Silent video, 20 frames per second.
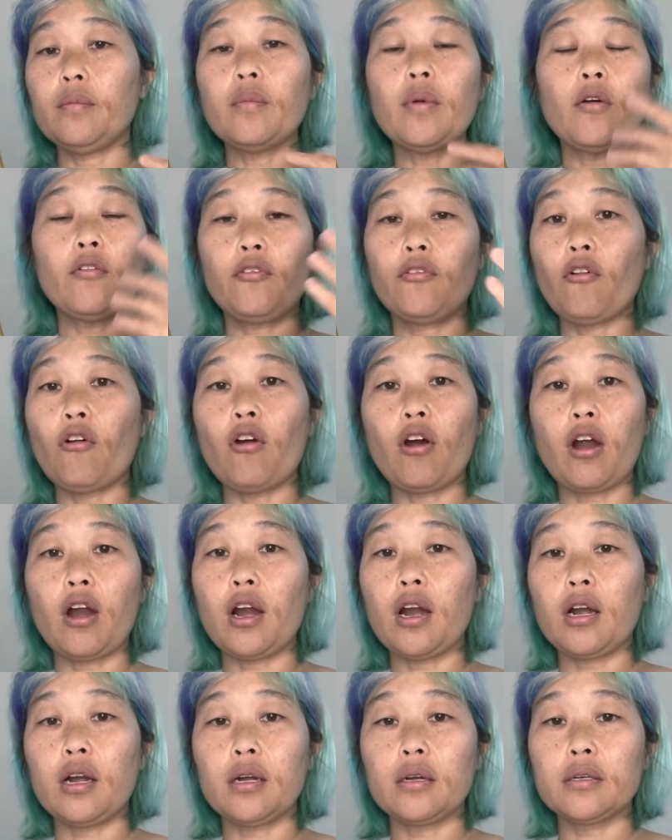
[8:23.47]

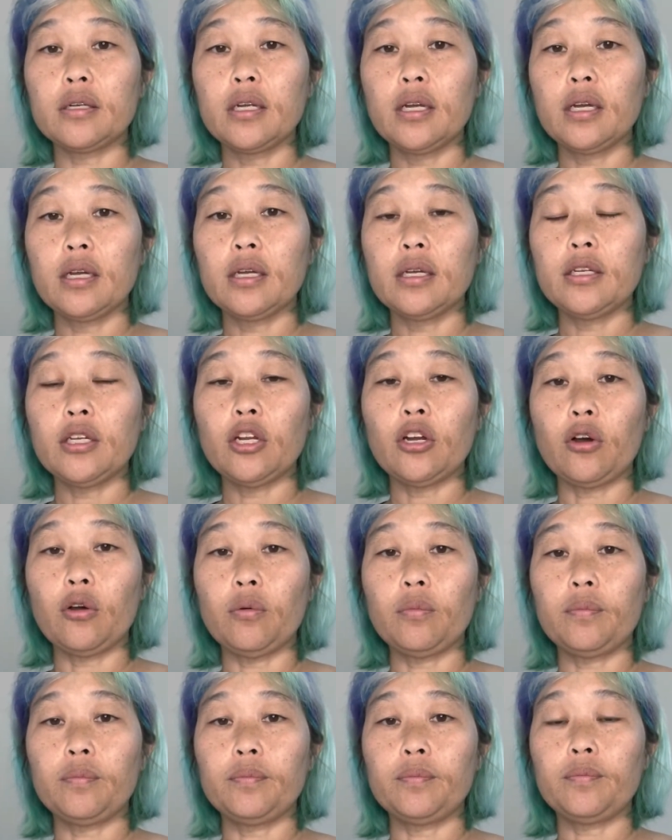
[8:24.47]
for, you
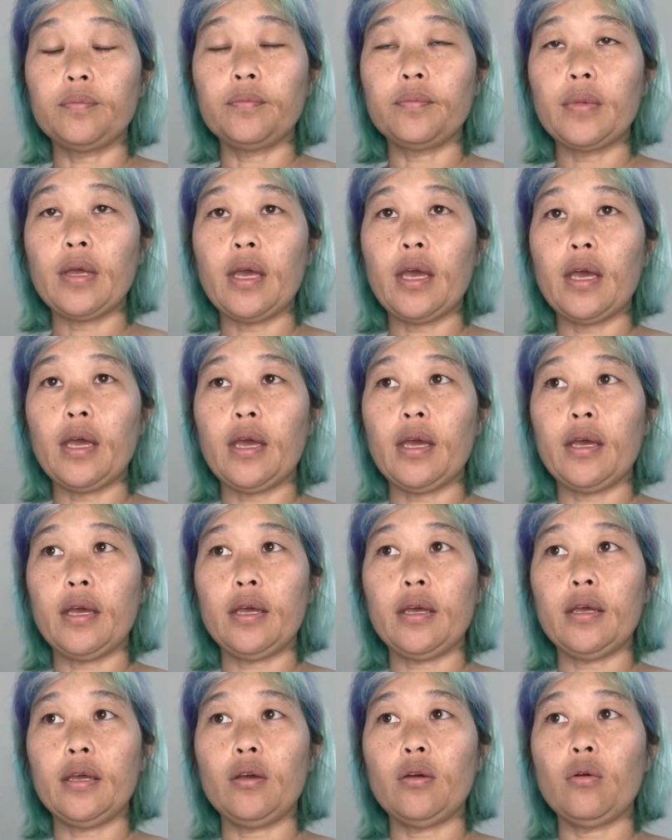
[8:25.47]
know,
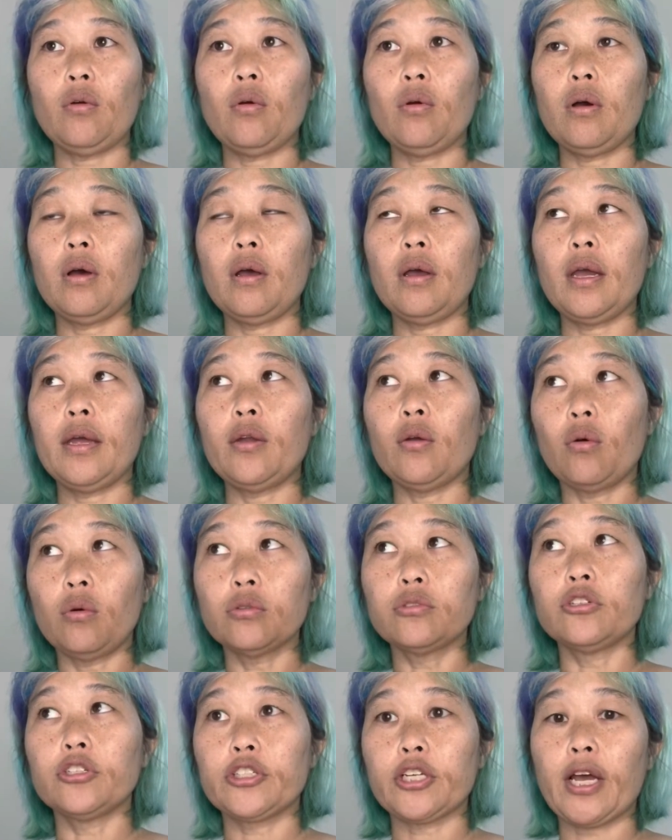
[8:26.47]
an
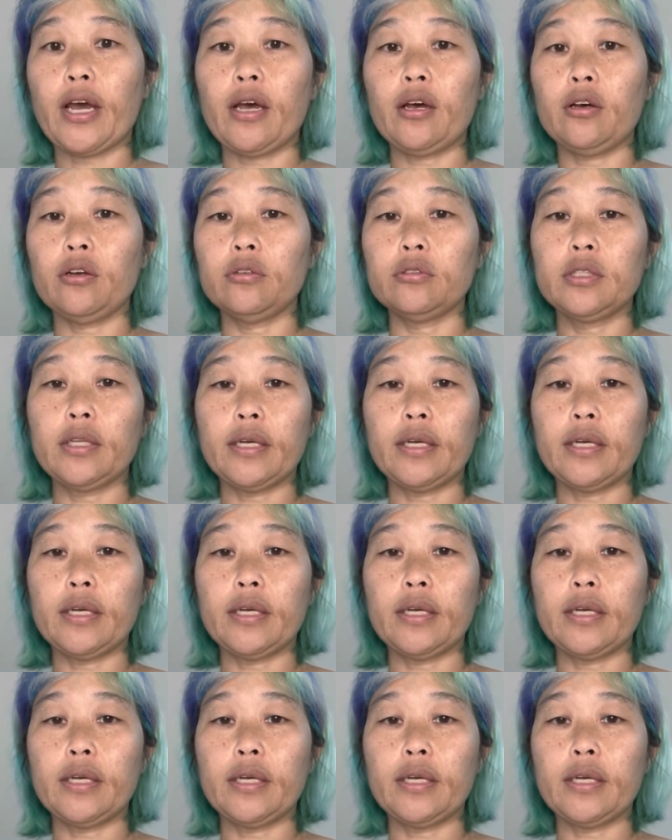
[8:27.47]
older child,